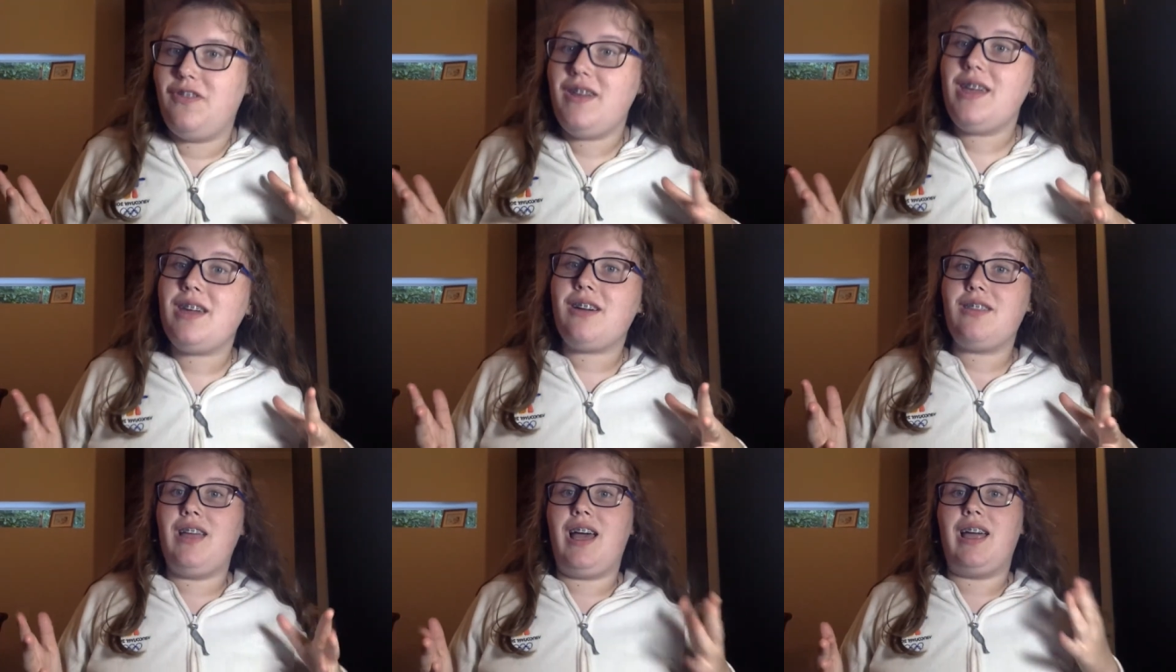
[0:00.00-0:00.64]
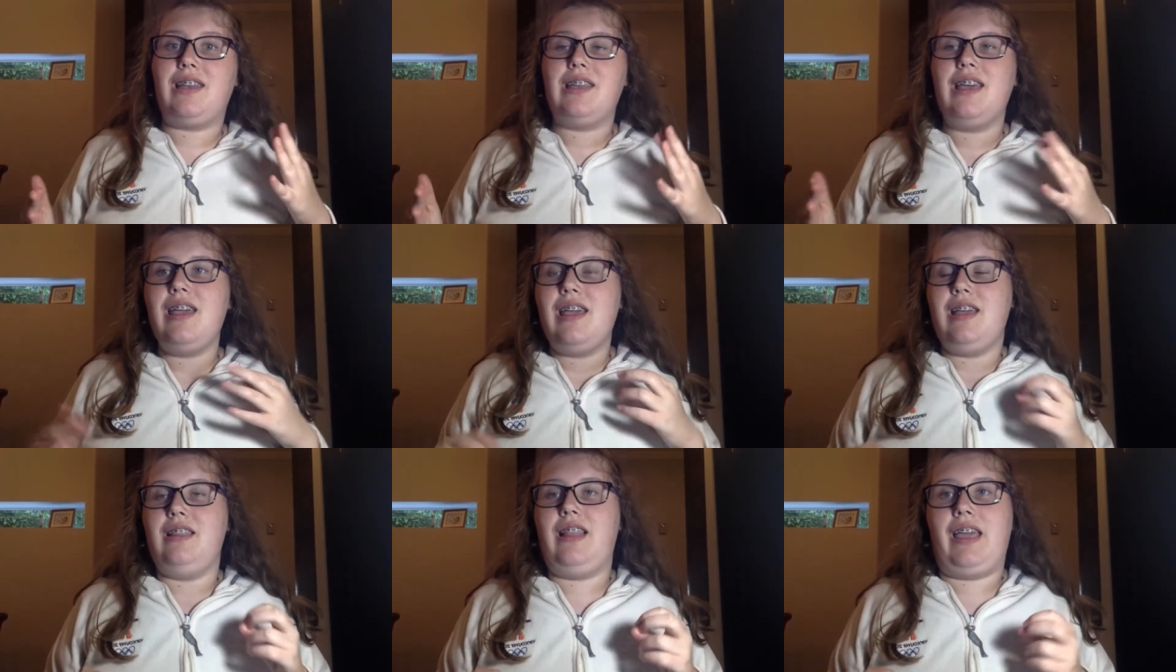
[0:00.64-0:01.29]
fear that
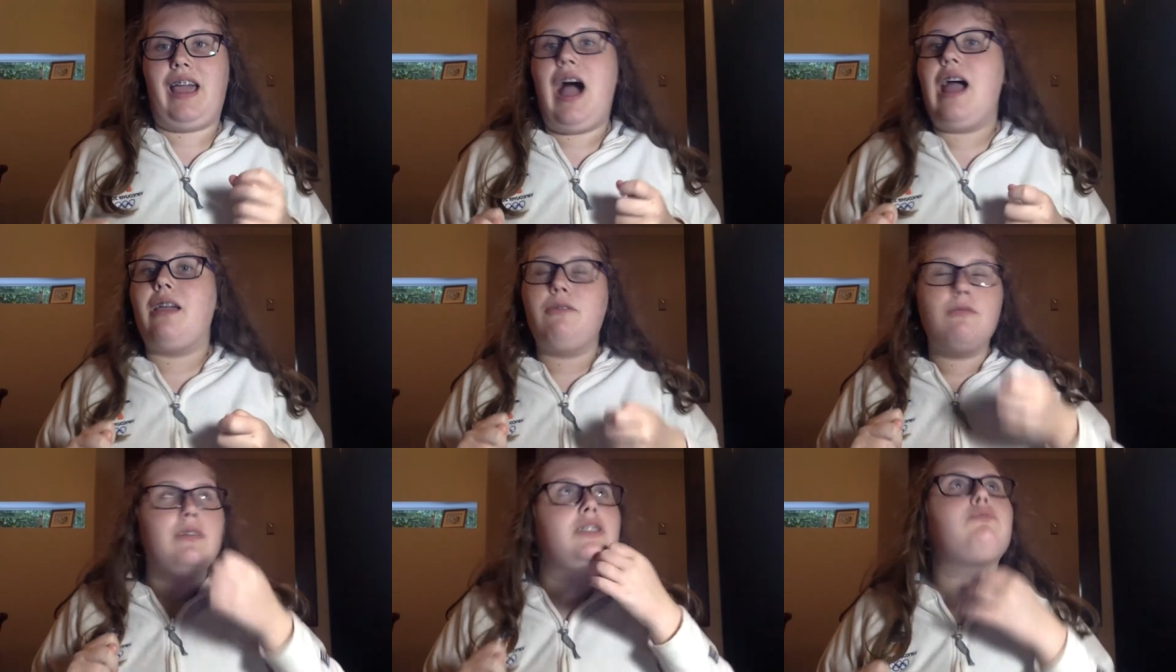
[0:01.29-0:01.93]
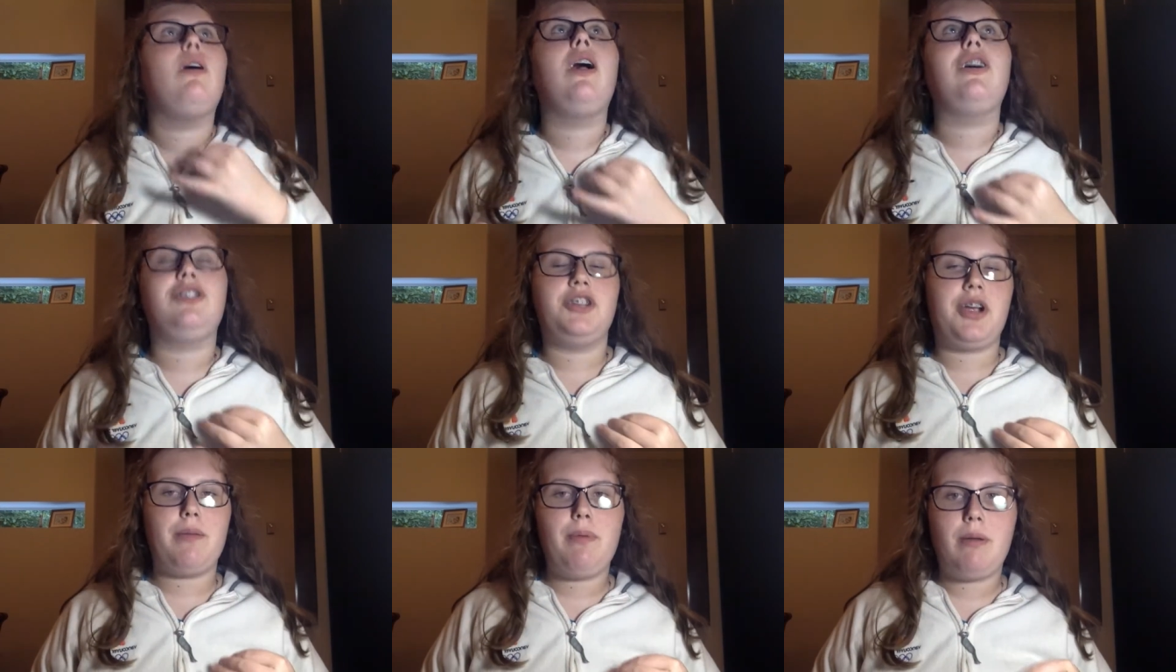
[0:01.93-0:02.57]
like I would swallow a
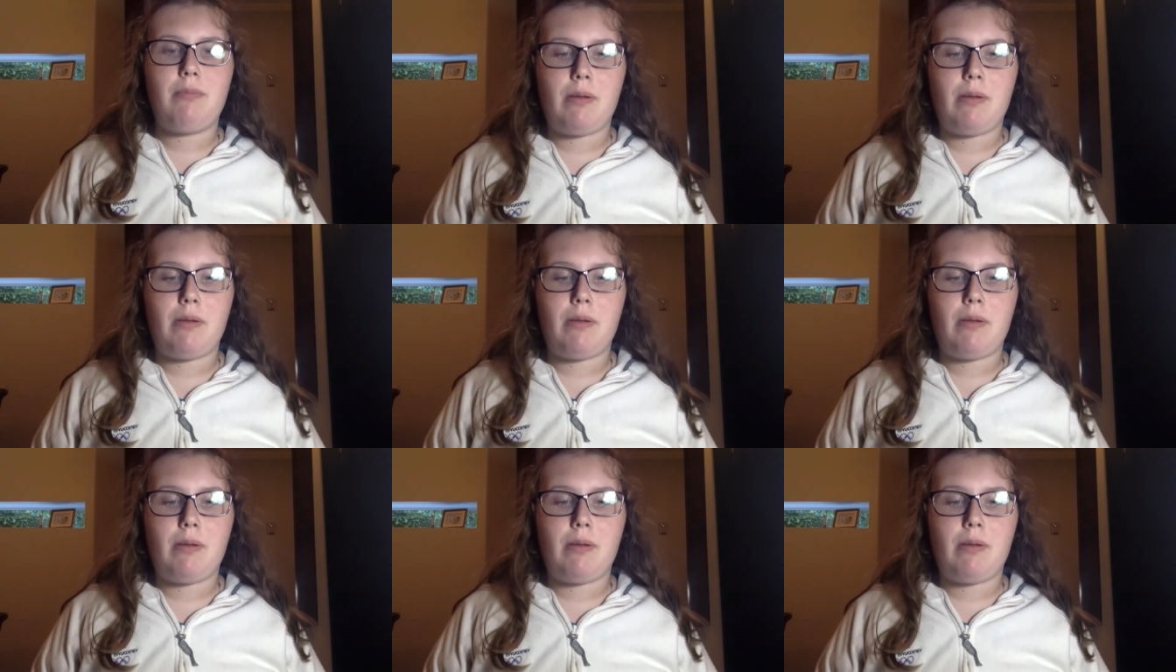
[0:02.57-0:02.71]
cherry plant.